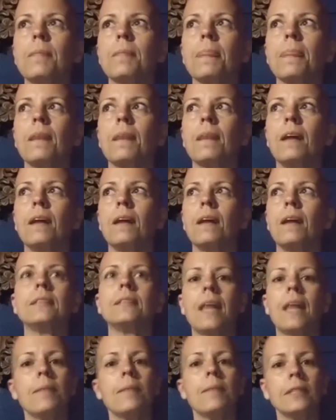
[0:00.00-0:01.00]

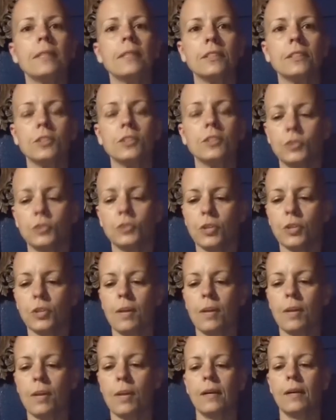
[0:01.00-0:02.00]
unexamined
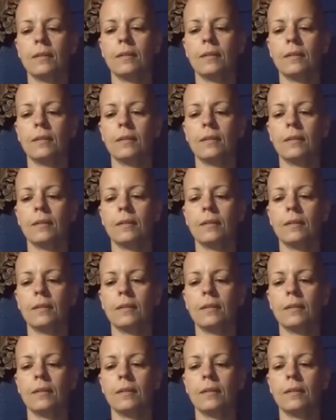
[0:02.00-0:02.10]
trauma,